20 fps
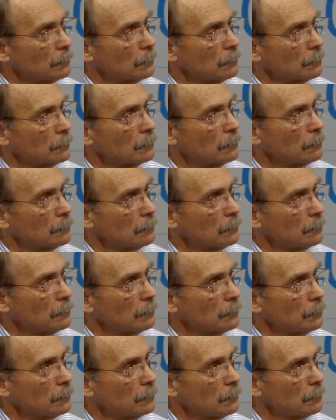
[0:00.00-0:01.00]

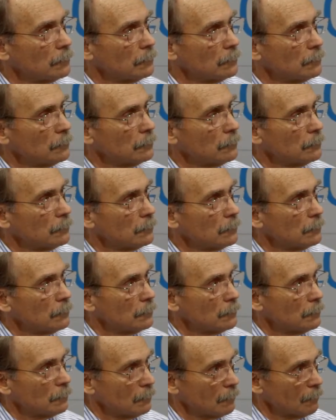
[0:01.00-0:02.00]

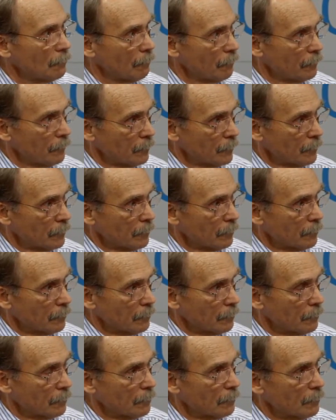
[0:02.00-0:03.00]

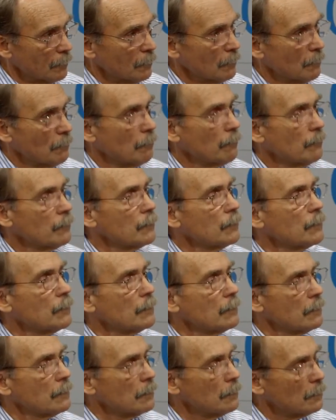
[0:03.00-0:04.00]

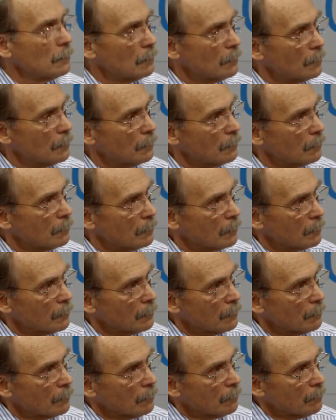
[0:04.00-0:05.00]

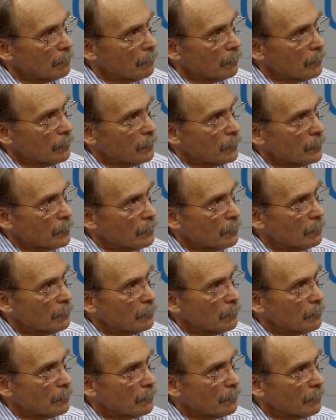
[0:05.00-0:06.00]

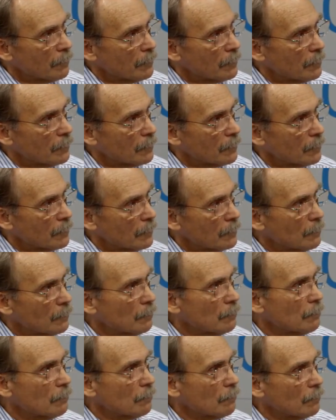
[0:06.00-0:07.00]

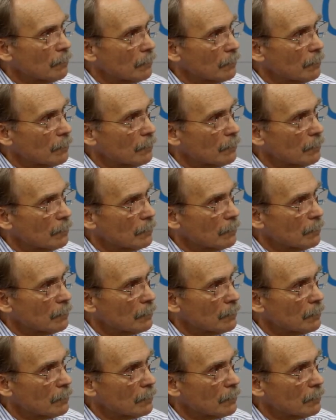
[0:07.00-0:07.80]
This person isn't speaking.